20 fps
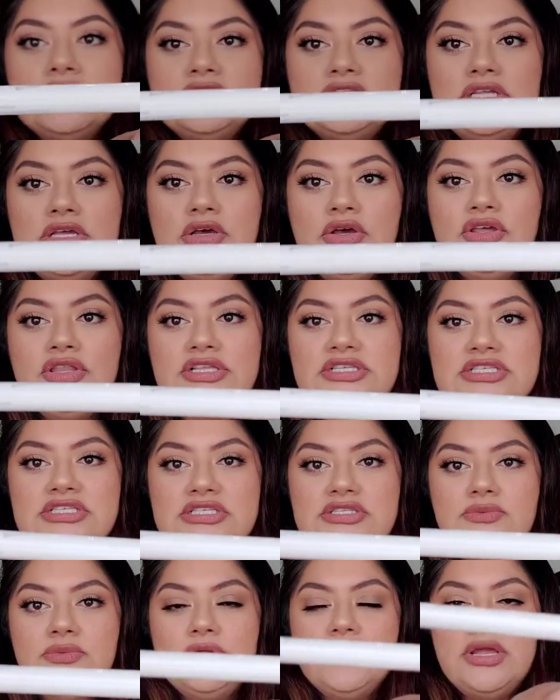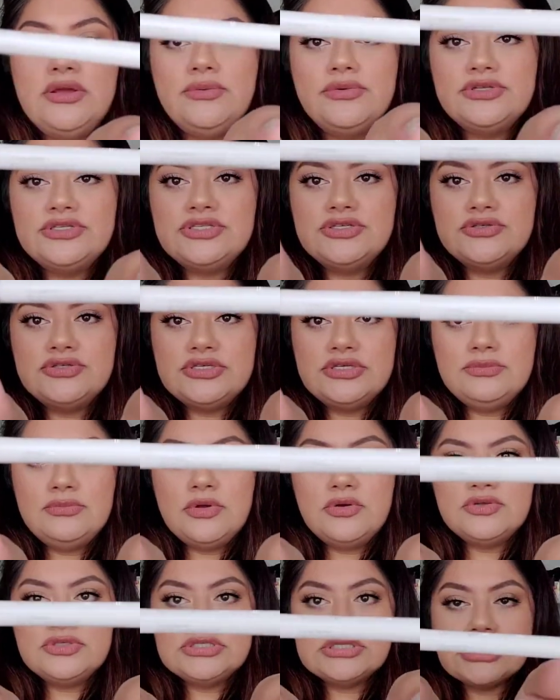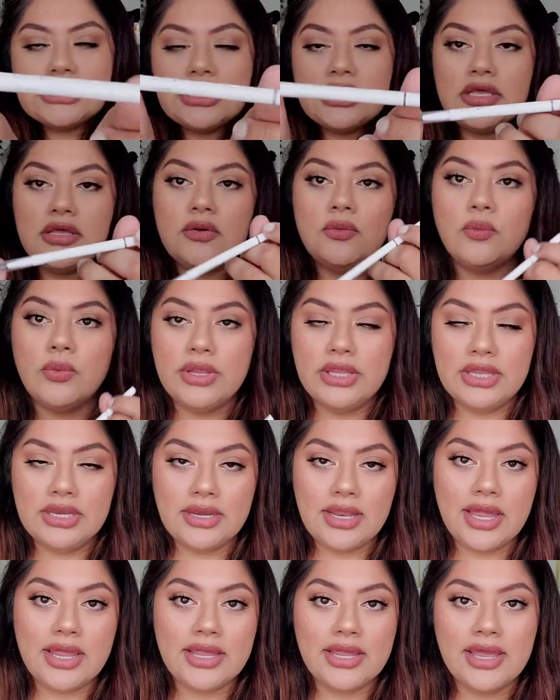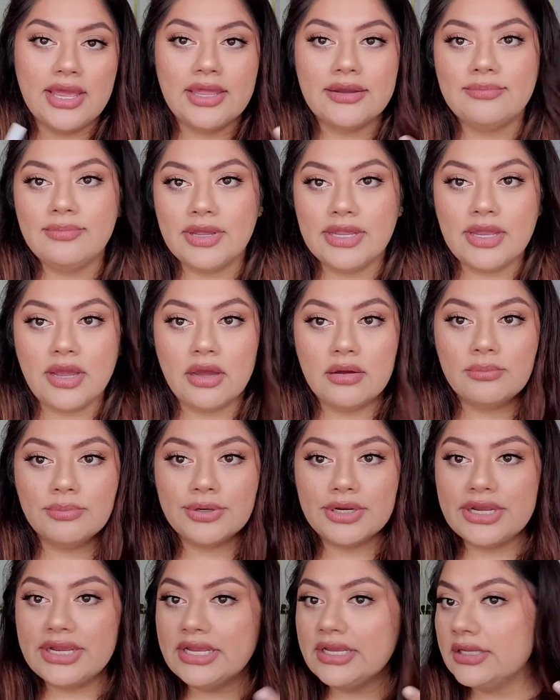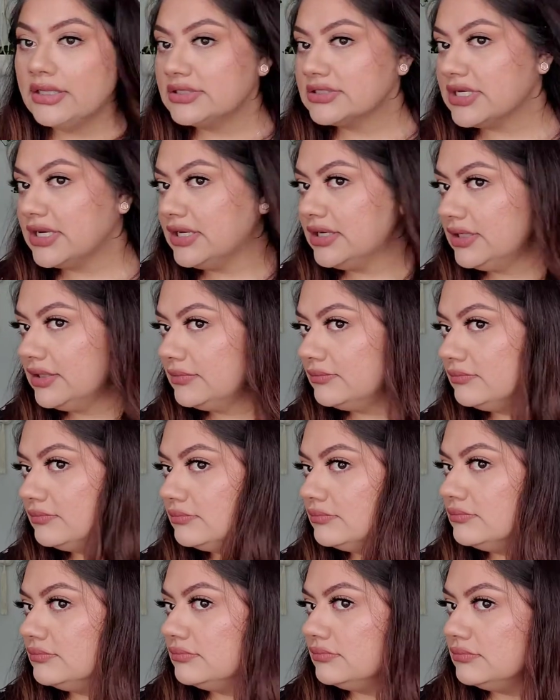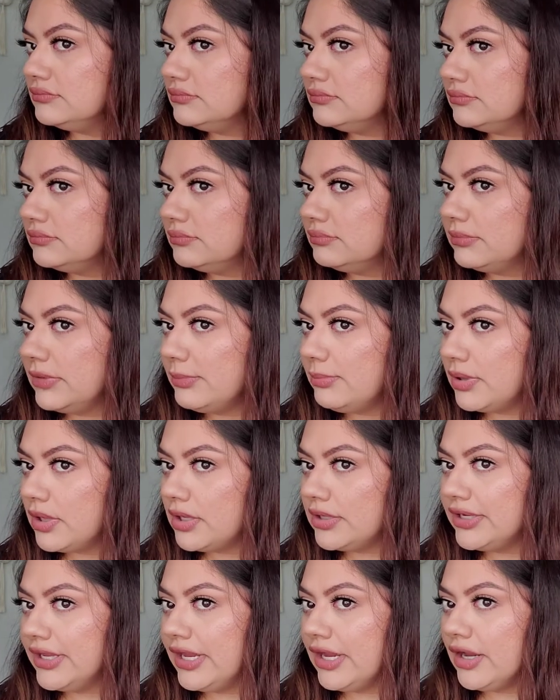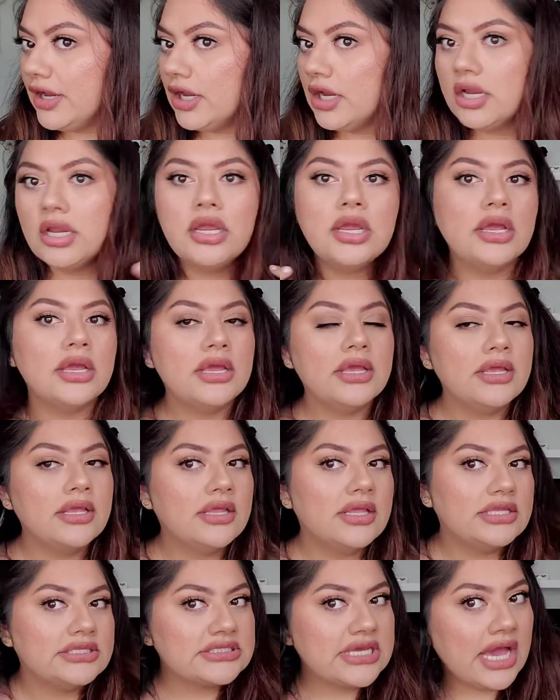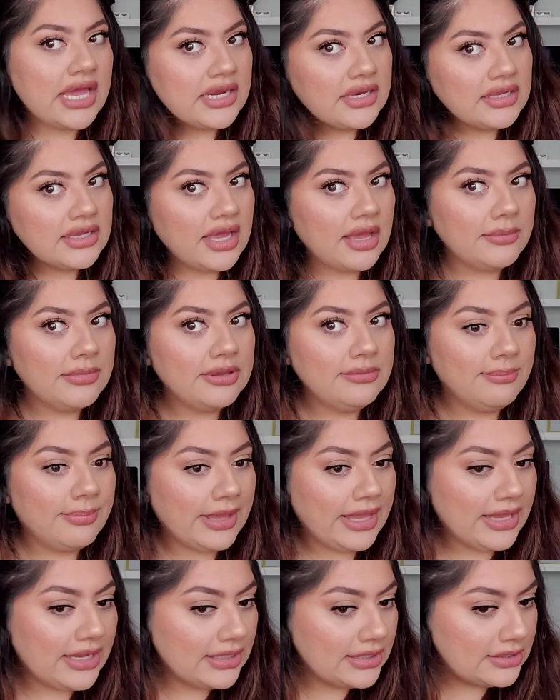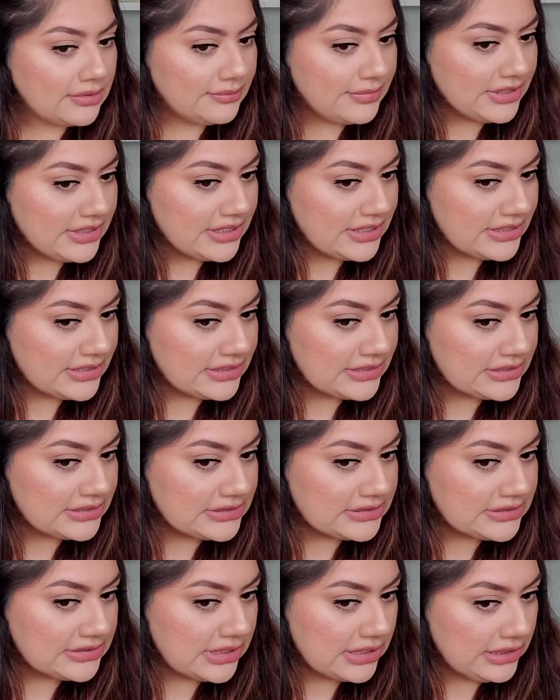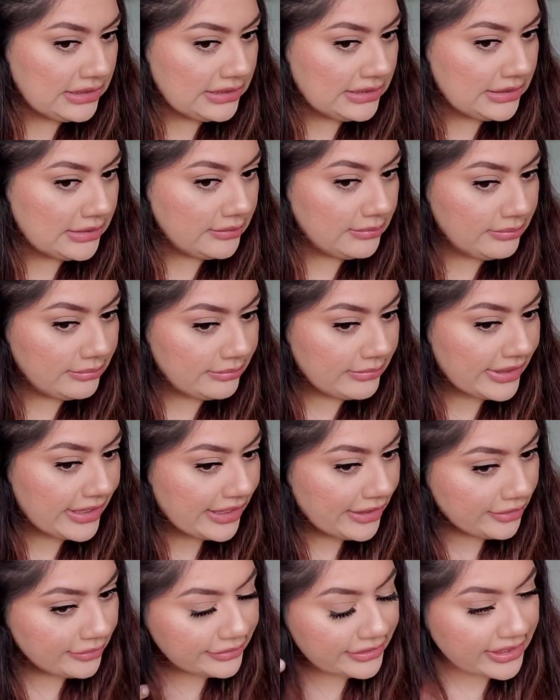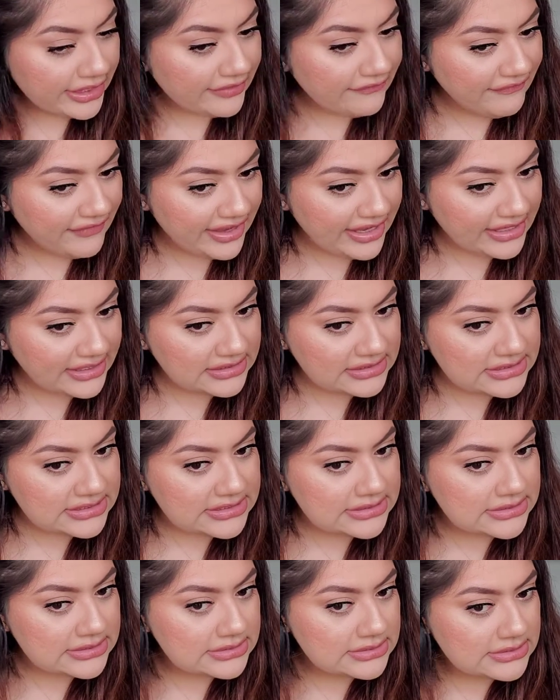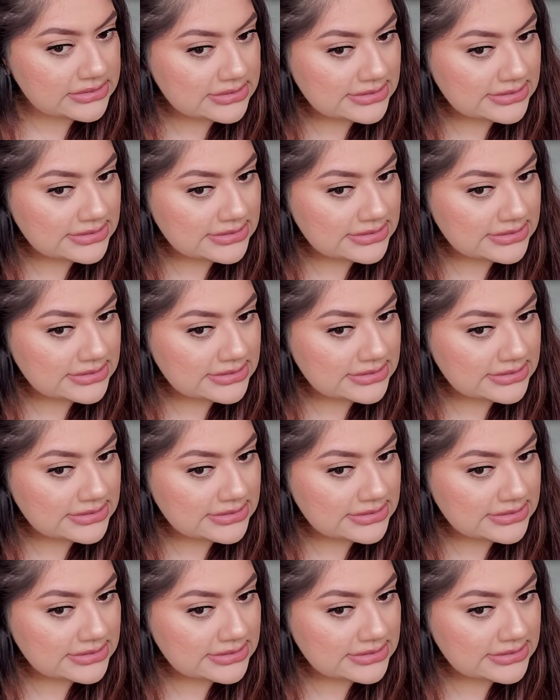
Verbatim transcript: So this is the one I was using mostly when I had my ombre. It's kind of my blonde hair. It's kind of coming back because um, my hair dye fades.